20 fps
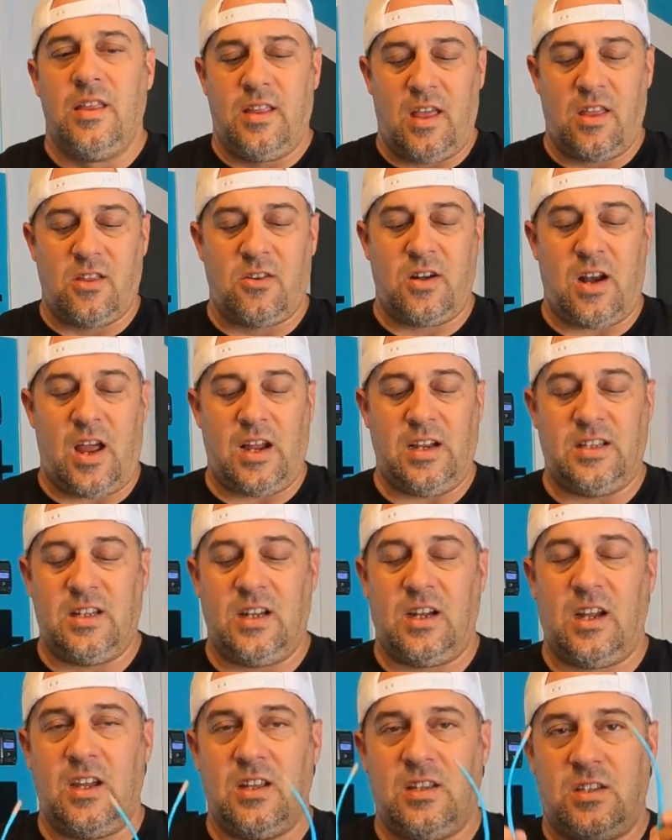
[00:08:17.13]
The other
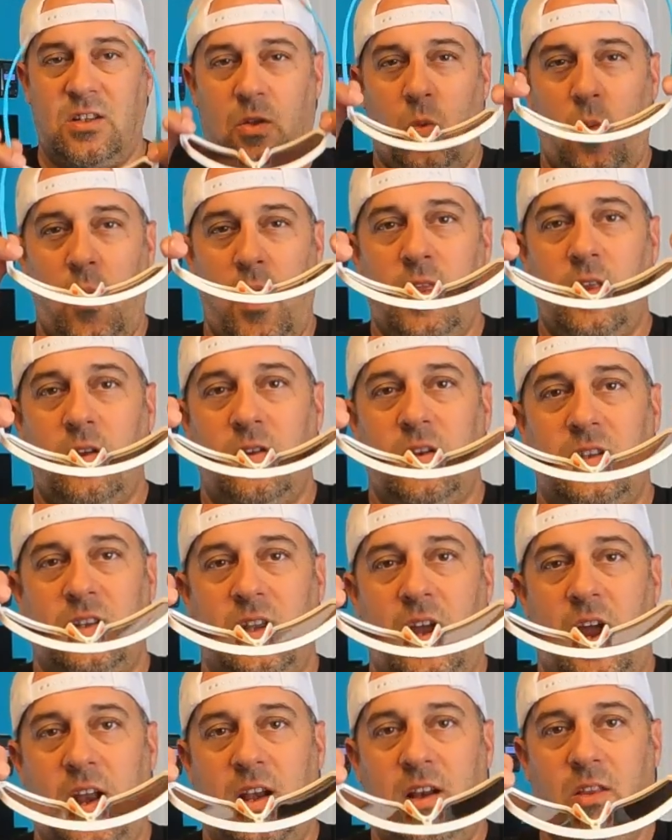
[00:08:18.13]
nice thing is the way they're
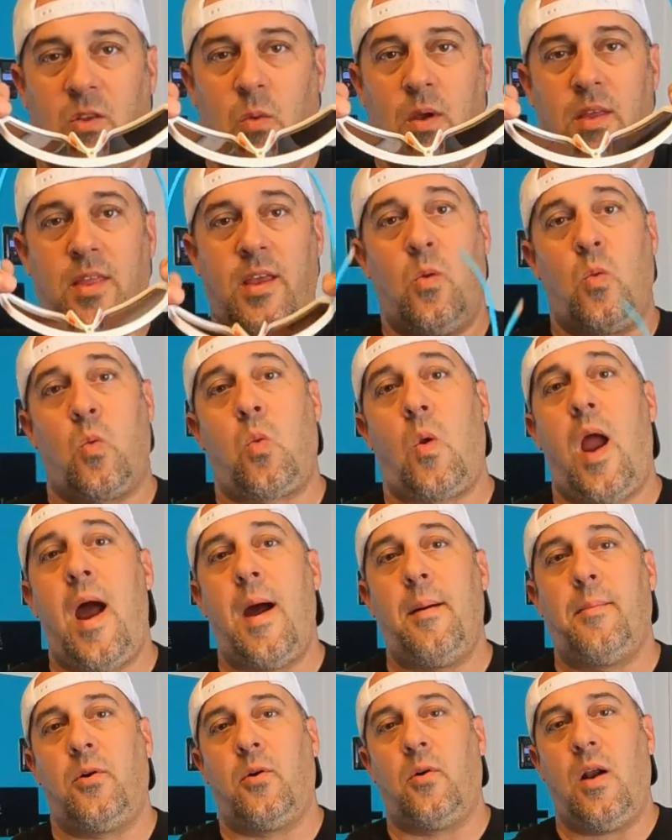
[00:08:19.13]
designed and the way they
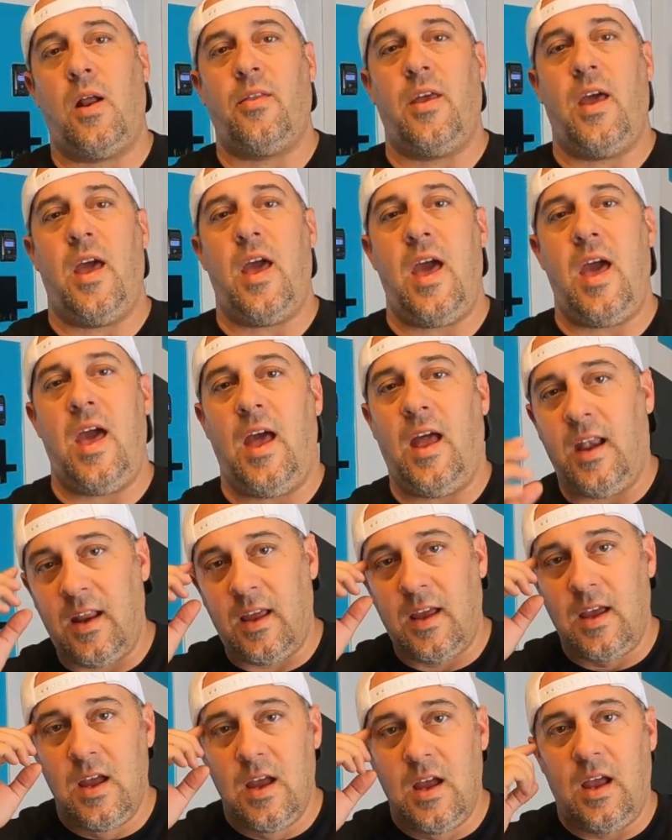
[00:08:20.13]
wrap around the head,
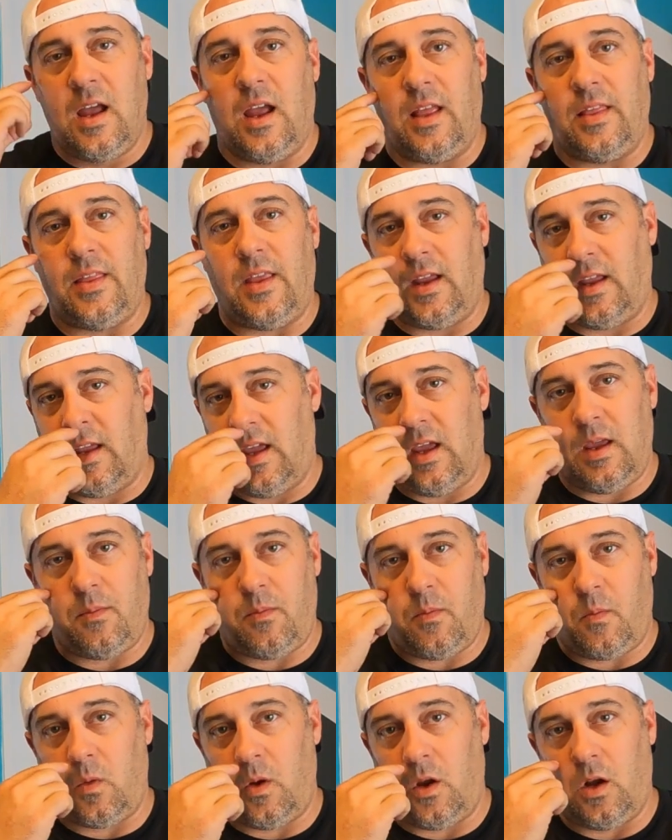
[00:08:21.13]
and they keep,